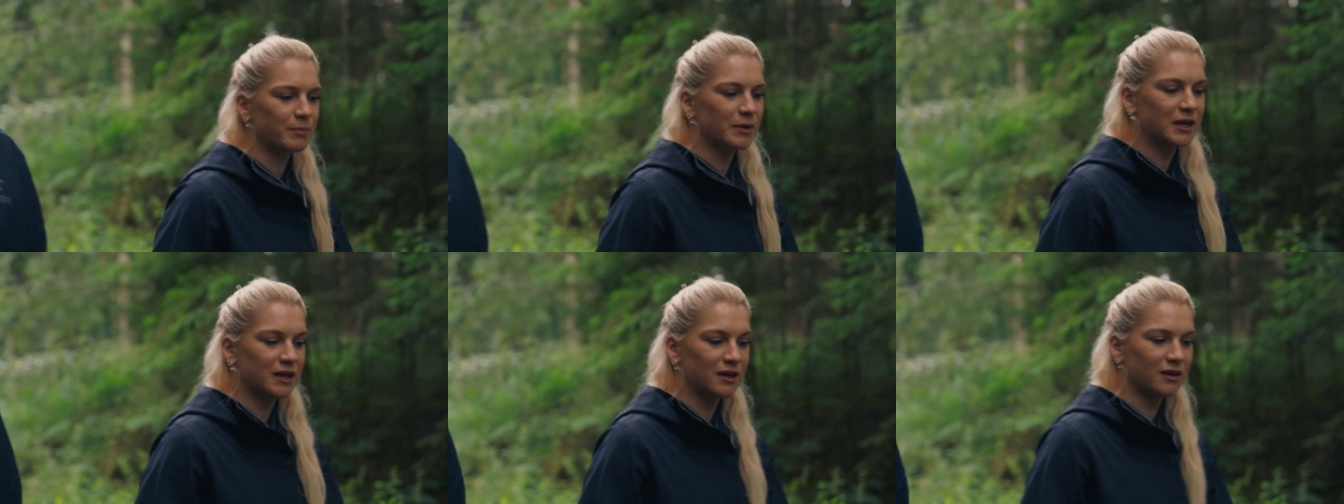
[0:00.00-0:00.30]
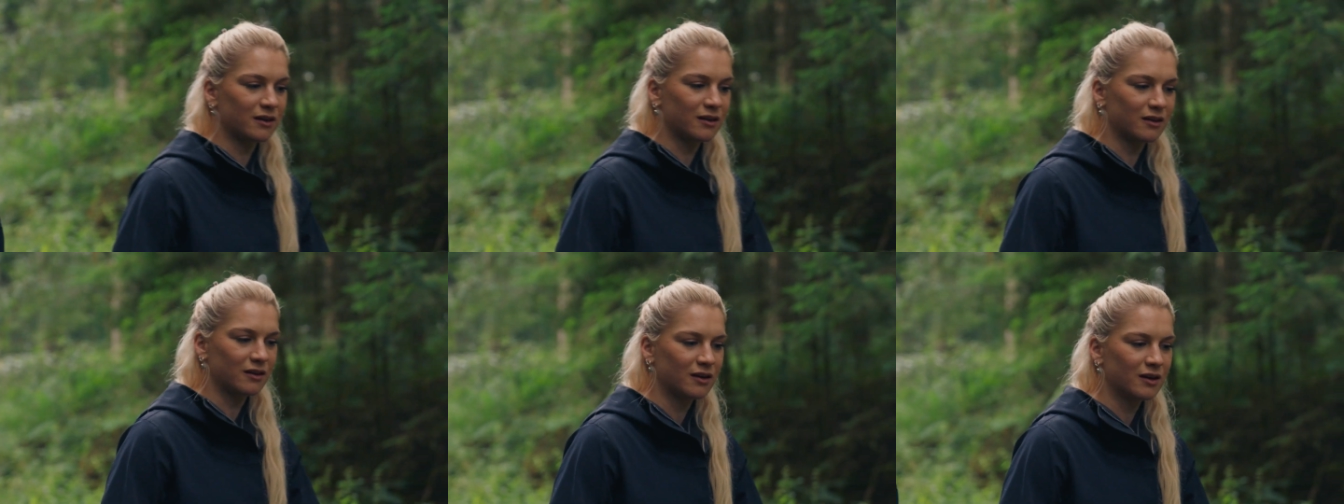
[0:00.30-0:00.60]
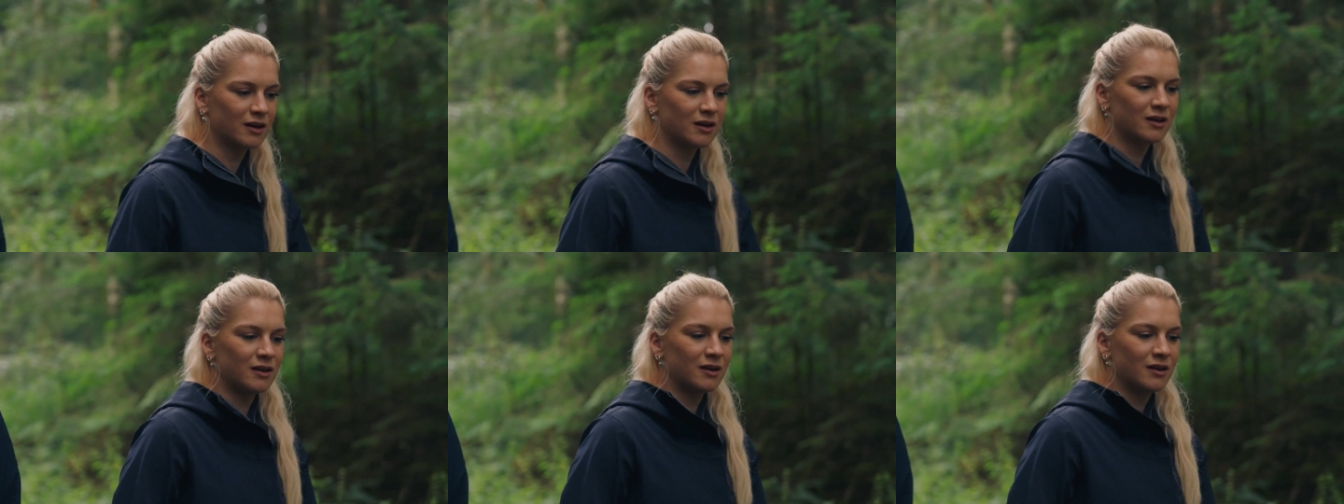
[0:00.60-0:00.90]
being
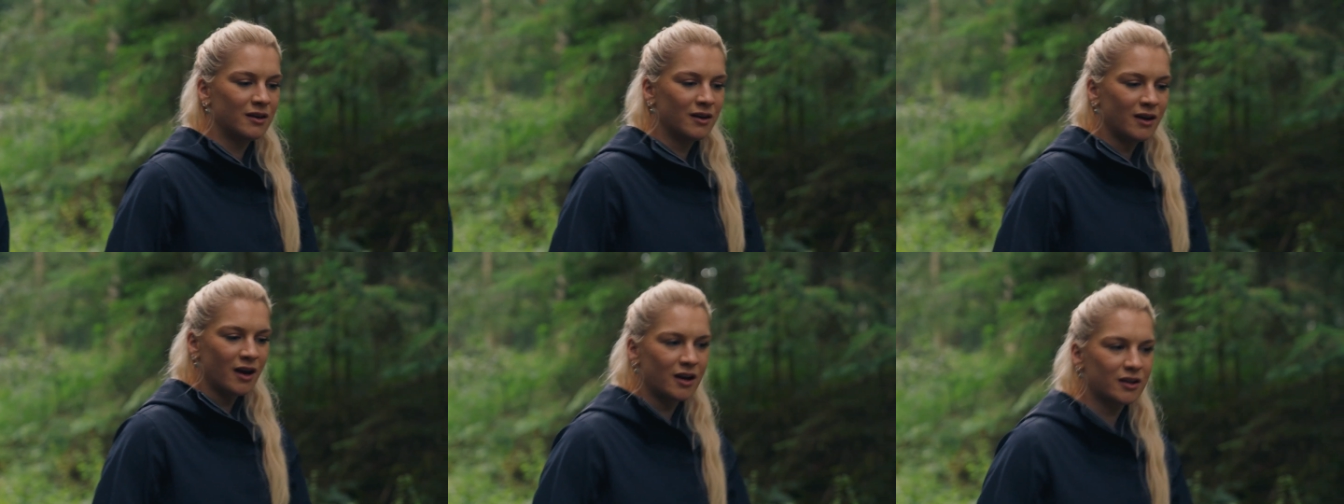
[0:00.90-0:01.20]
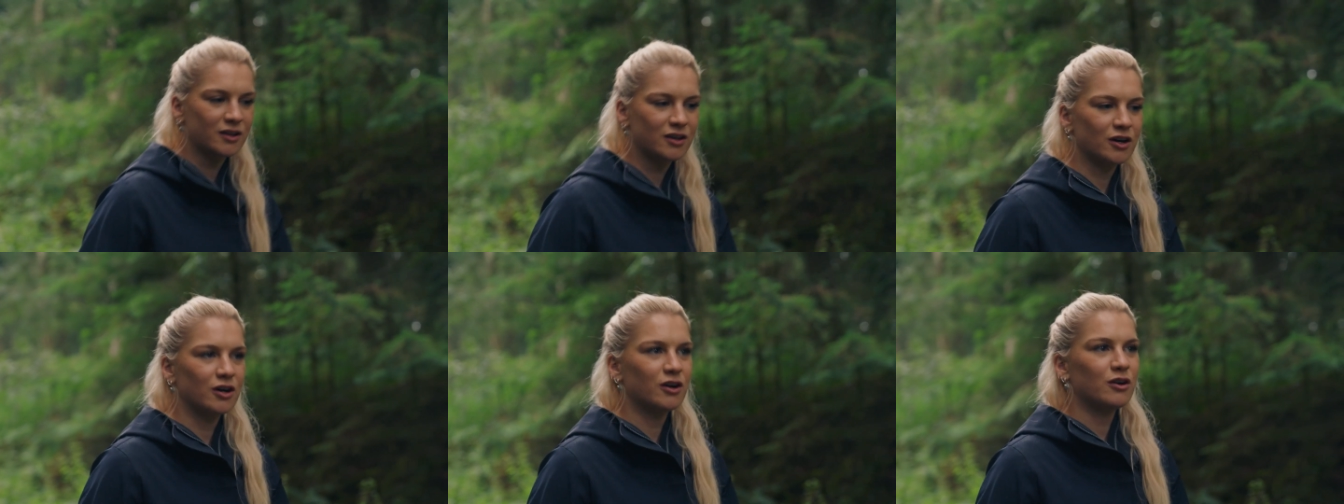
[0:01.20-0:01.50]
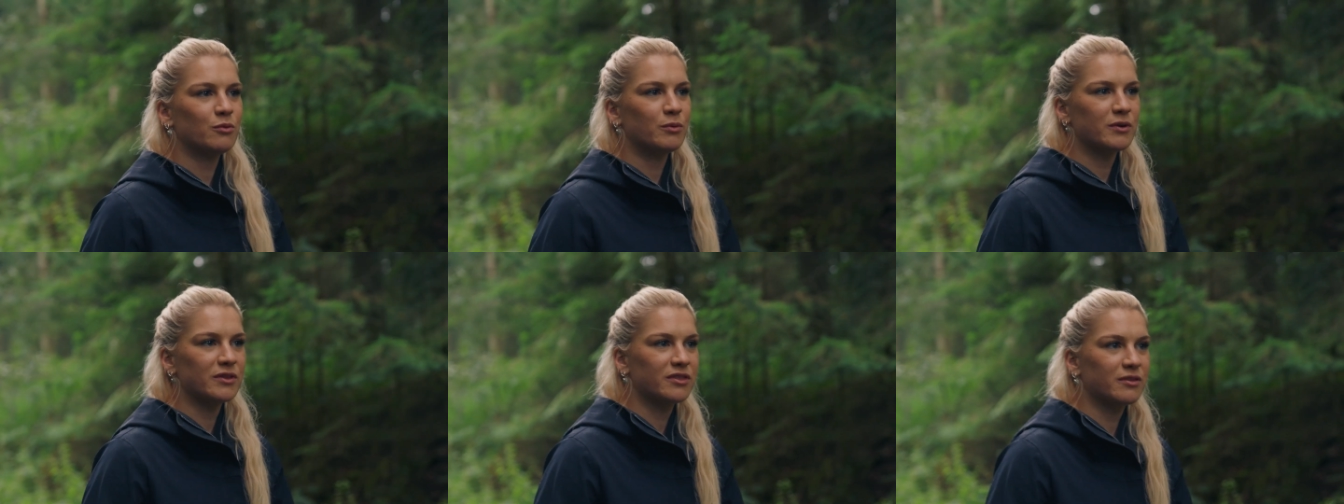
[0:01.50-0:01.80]
a girl
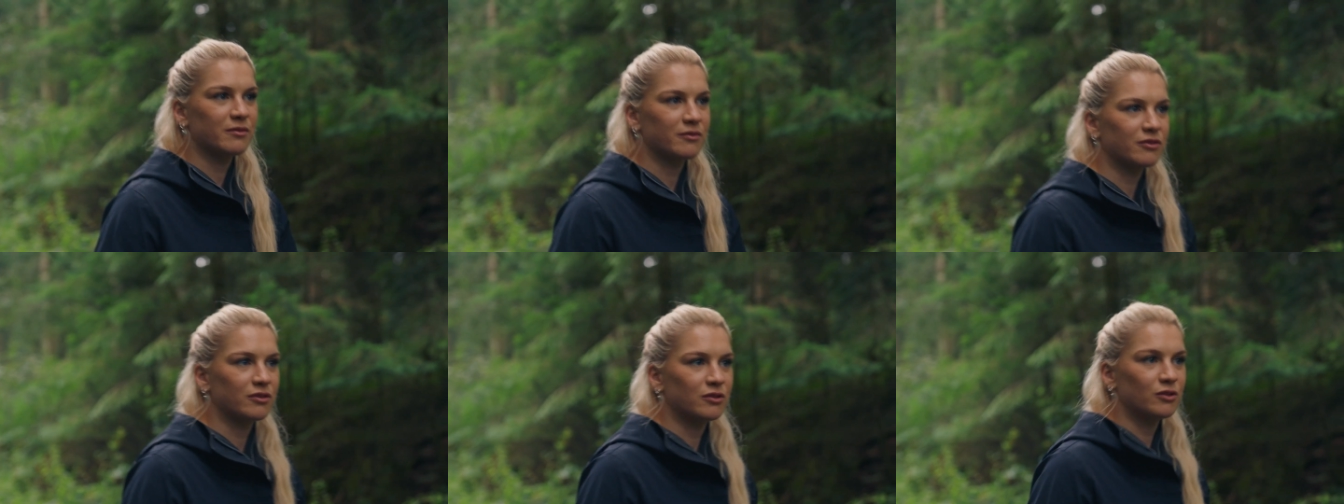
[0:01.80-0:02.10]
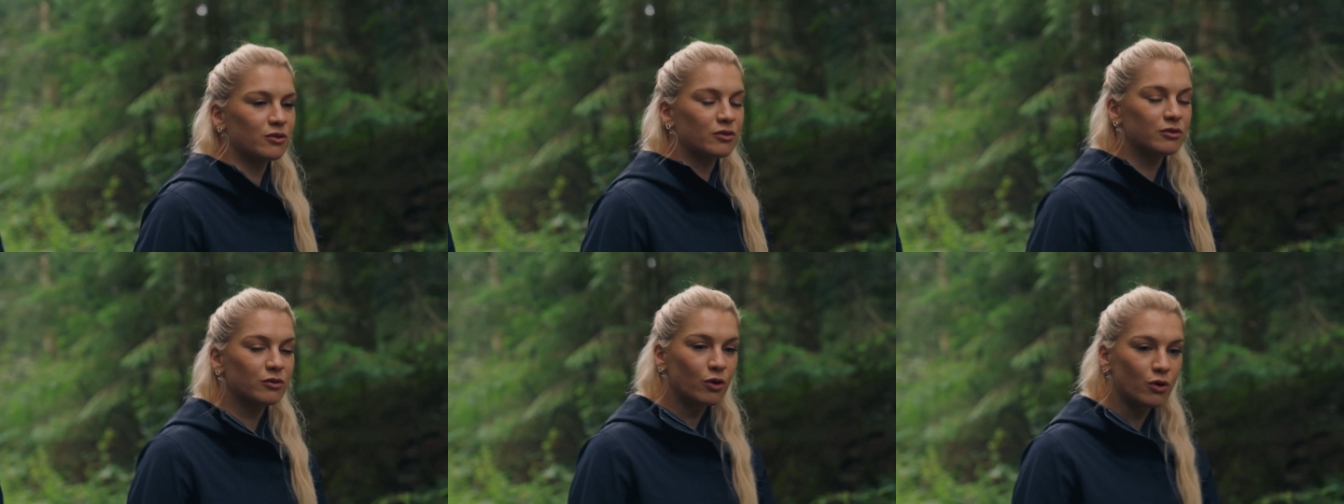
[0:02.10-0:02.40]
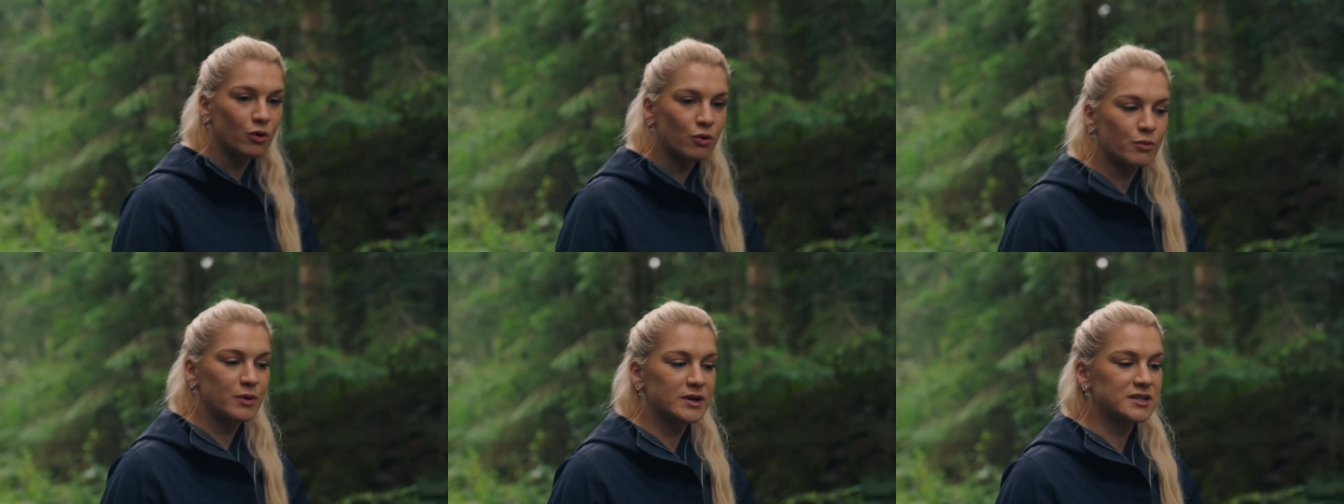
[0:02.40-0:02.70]
with not
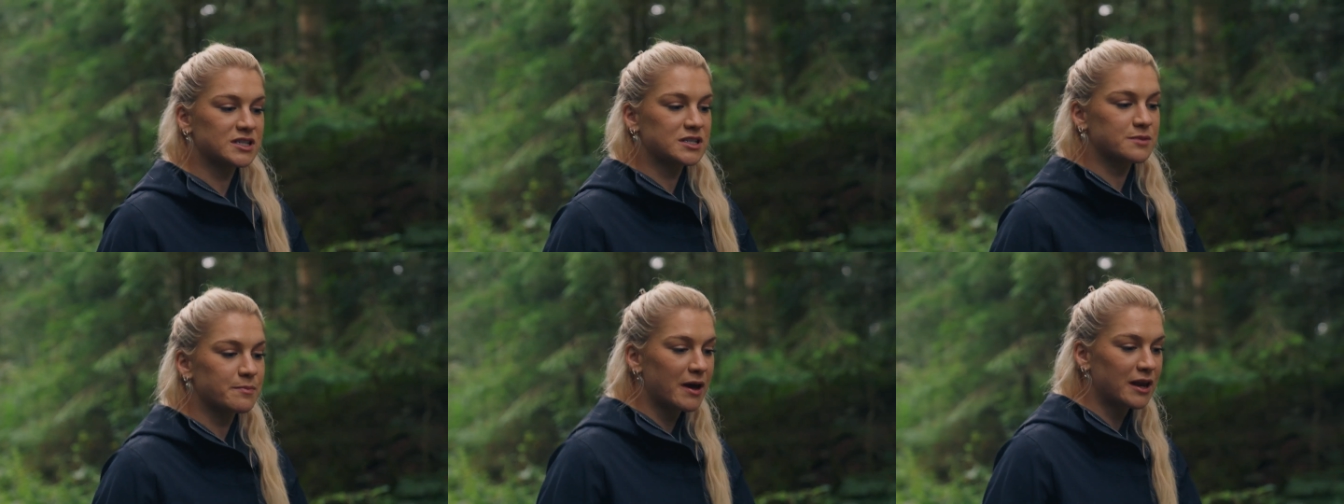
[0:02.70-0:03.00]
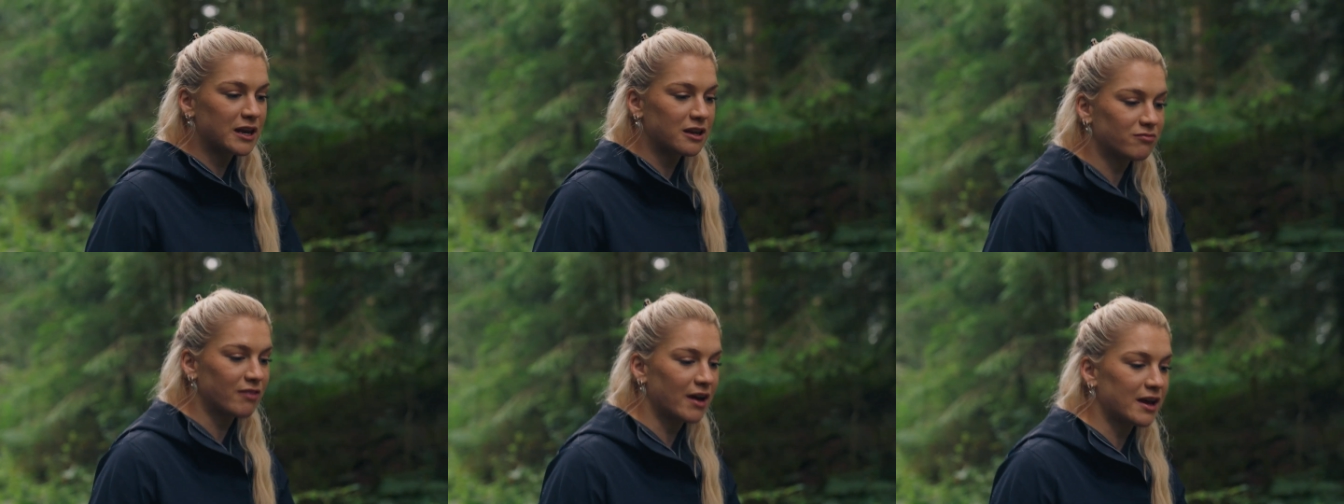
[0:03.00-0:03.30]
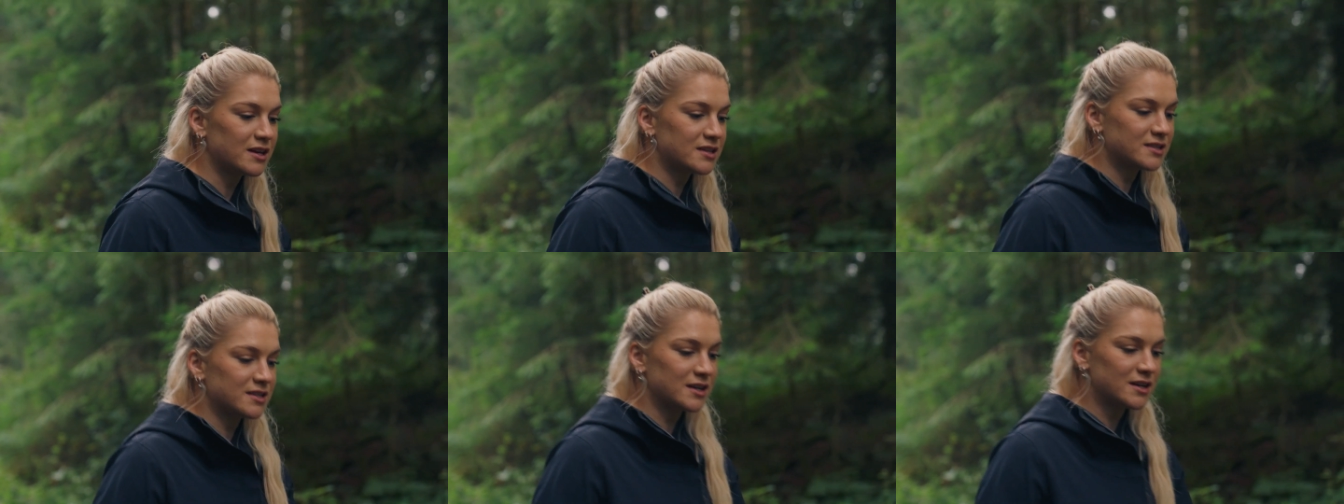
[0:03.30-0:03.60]
always as many
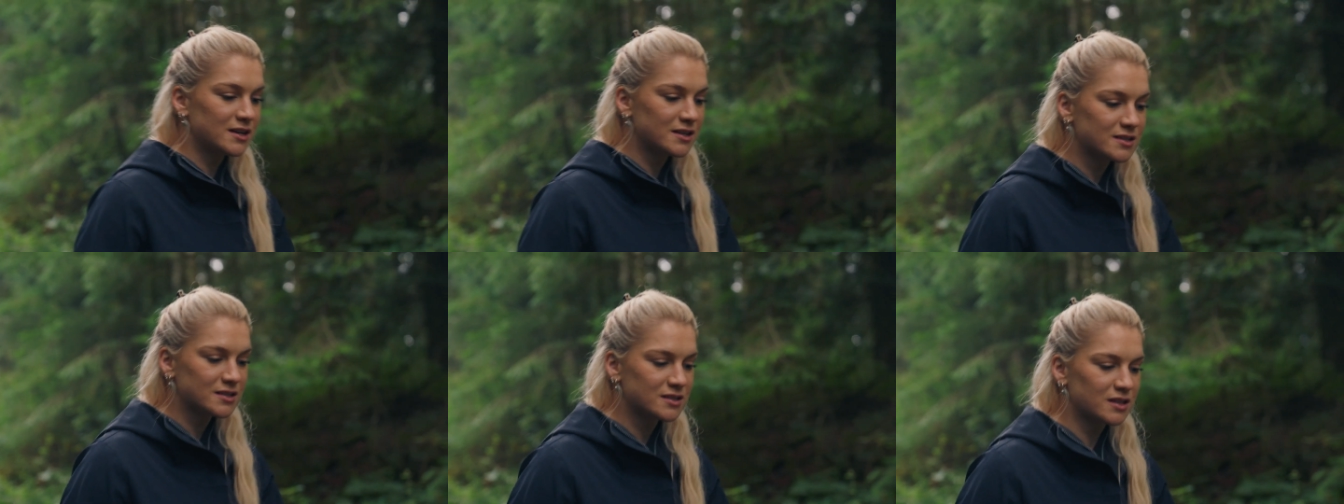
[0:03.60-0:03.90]
races.